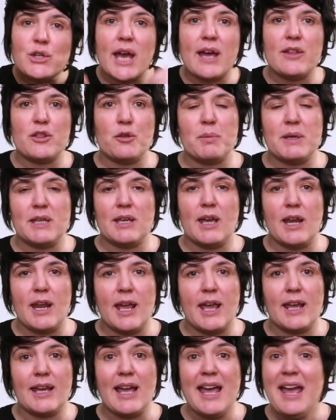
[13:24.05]
it at the
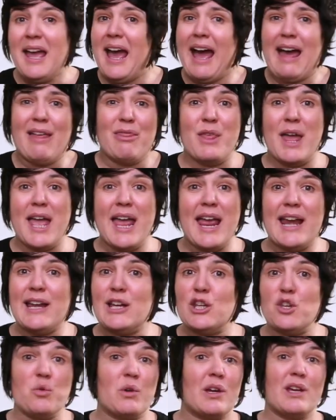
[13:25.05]
beginning and
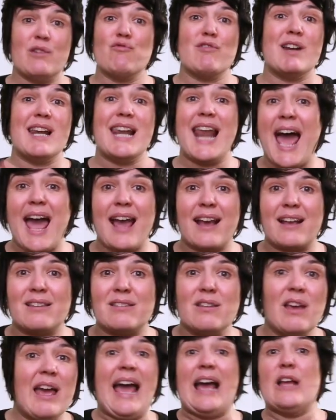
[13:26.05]
then you can relax